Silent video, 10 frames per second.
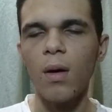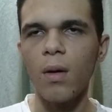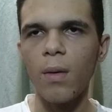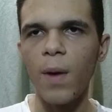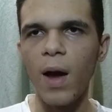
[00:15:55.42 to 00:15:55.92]

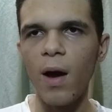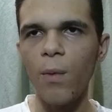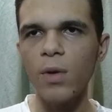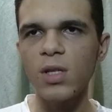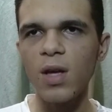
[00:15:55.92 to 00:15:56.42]
Um, how
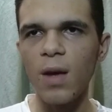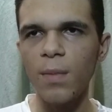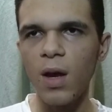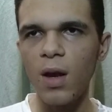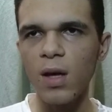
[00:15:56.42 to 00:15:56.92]
was the
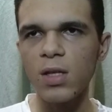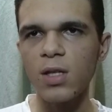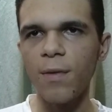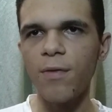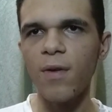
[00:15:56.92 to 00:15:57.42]
MKDS
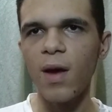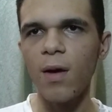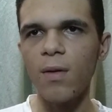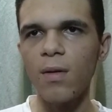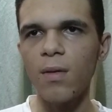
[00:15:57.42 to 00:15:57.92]
still found?